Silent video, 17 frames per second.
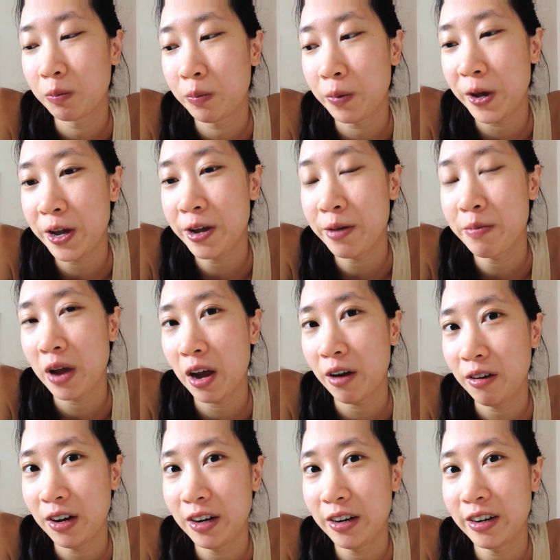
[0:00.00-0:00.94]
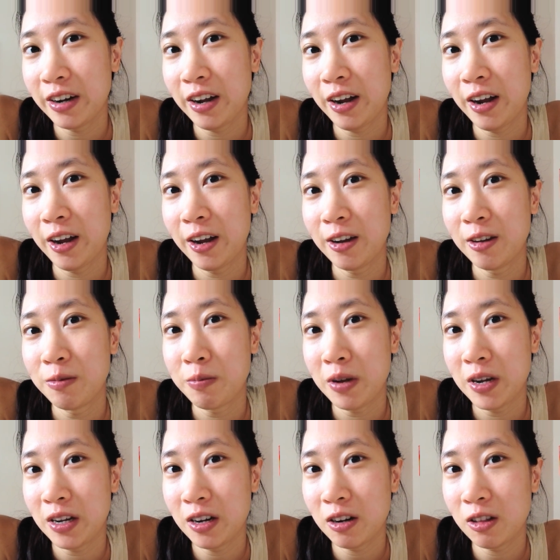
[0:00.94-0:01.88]
Being married and
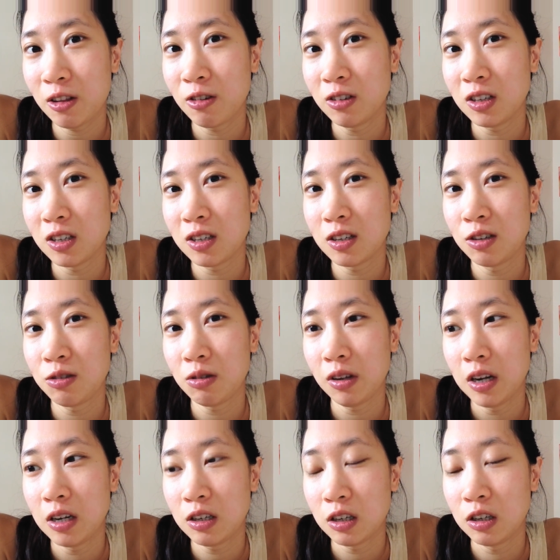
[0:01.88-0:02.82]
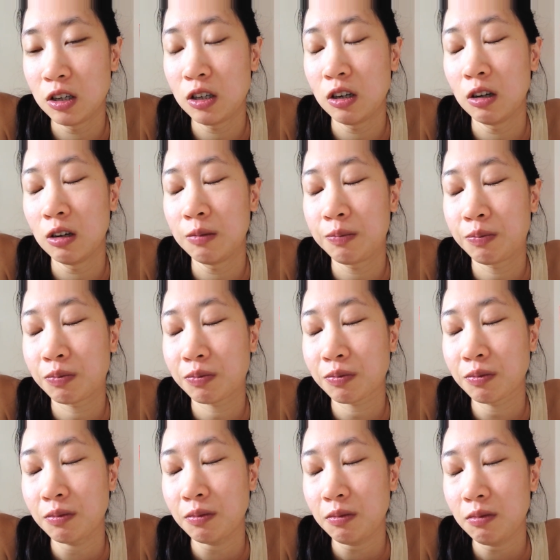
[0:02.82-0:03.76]
being in a long distance relationship
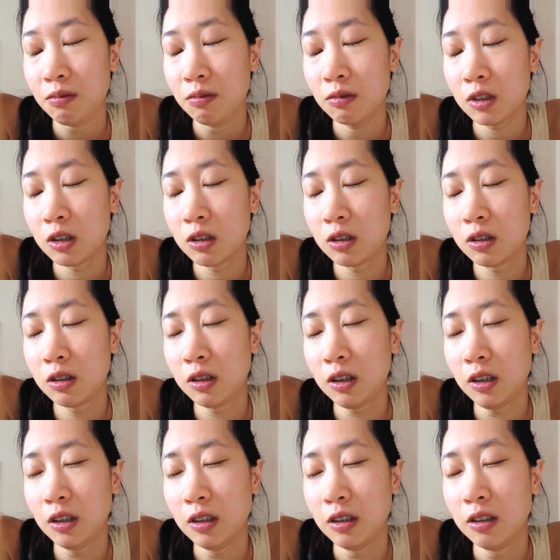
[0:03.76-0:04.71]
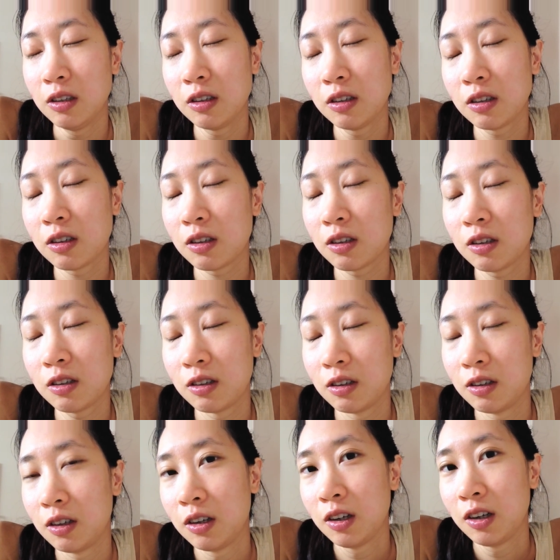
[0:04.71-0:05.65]
is
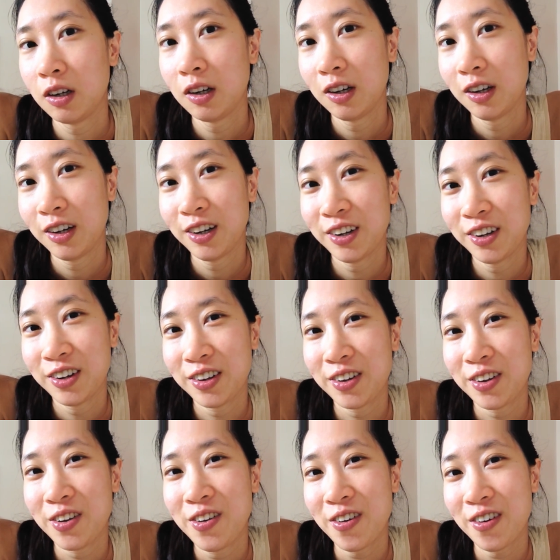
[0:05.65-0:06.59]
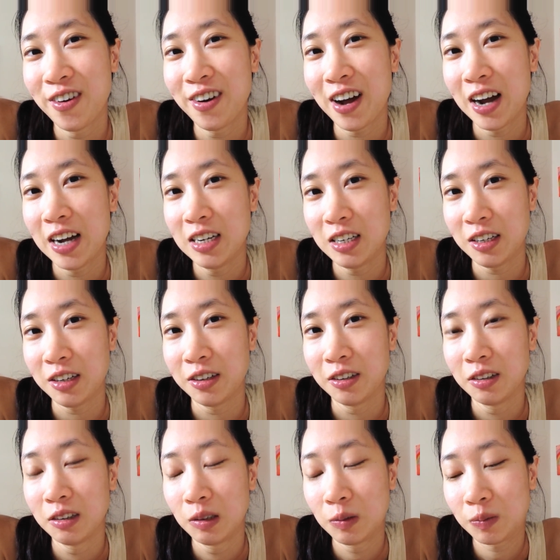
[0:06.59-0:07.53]
not
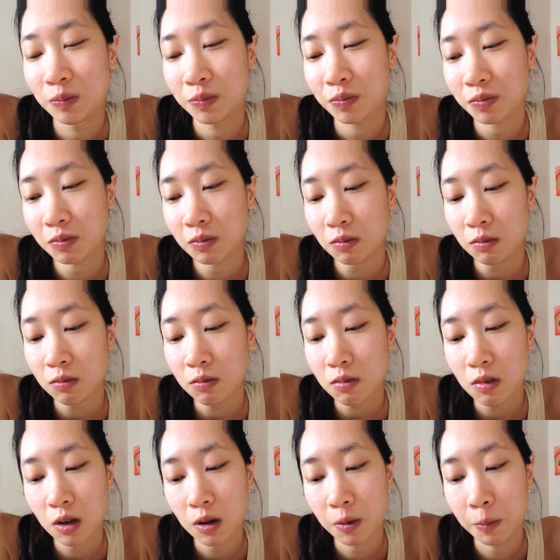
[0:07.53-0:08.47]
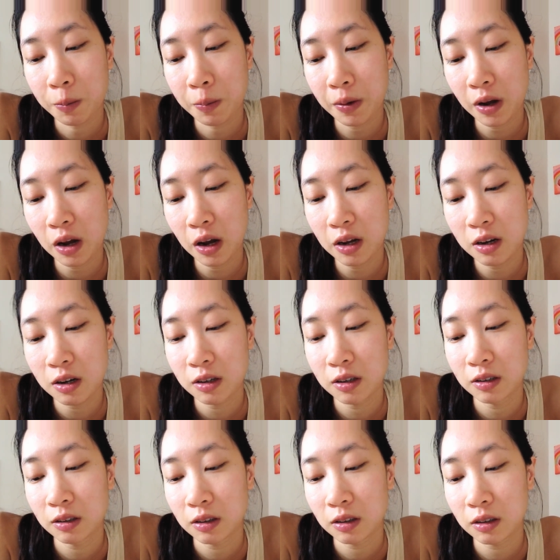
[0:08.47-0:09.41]
ideal, but
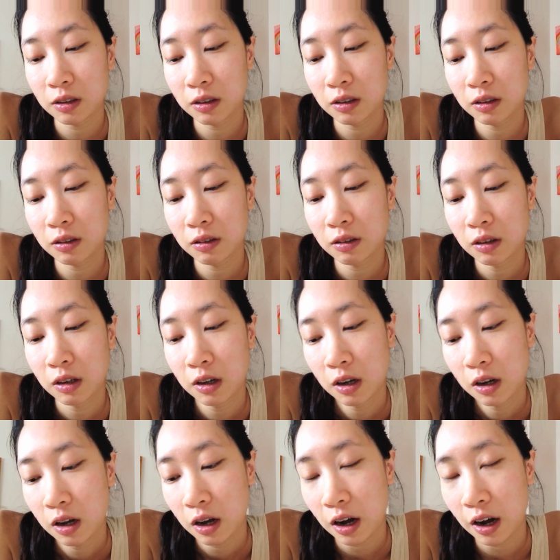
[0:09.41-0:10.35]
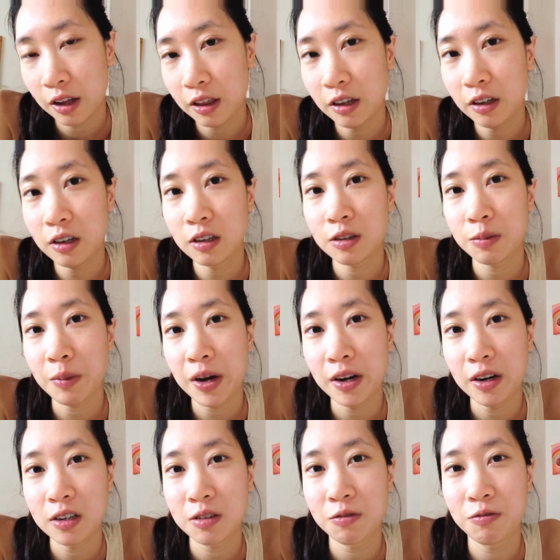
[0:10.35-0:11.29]
I think it's
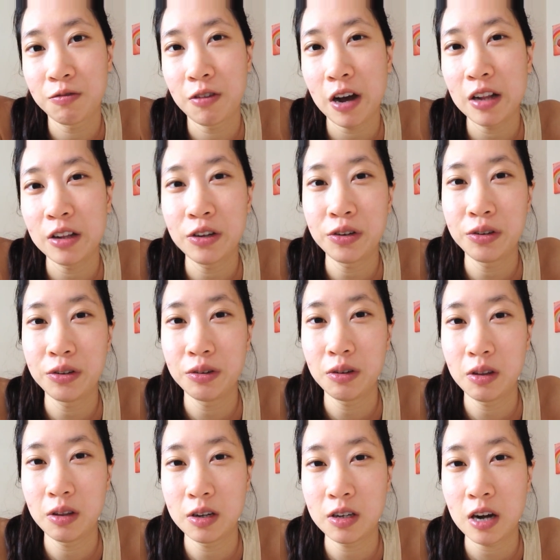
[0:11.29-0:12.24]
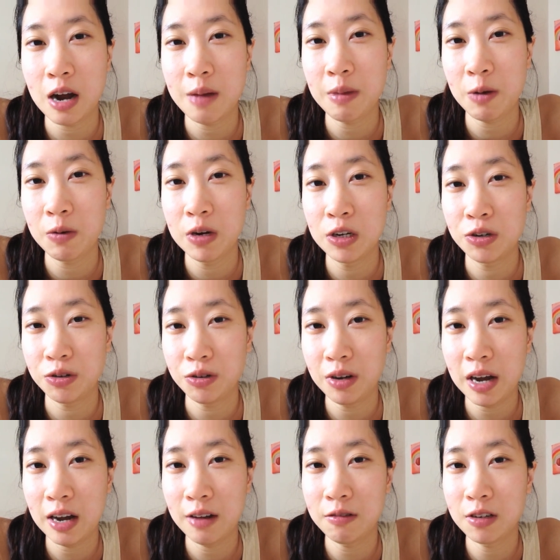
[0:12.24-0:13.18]
made us value the time that we do
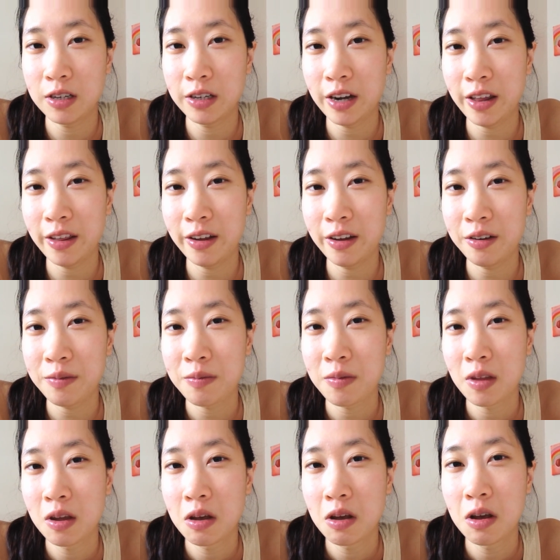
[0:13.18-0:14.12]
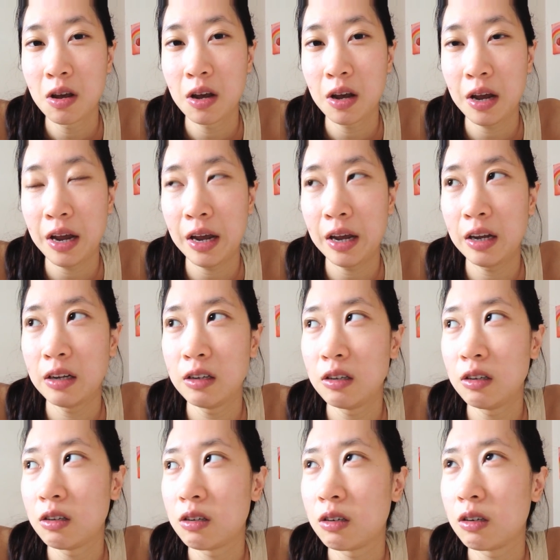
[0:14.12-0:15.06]
have together.
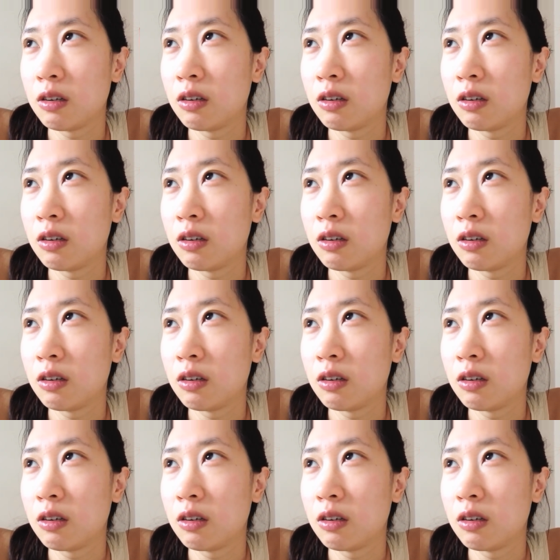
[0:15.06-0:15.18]
And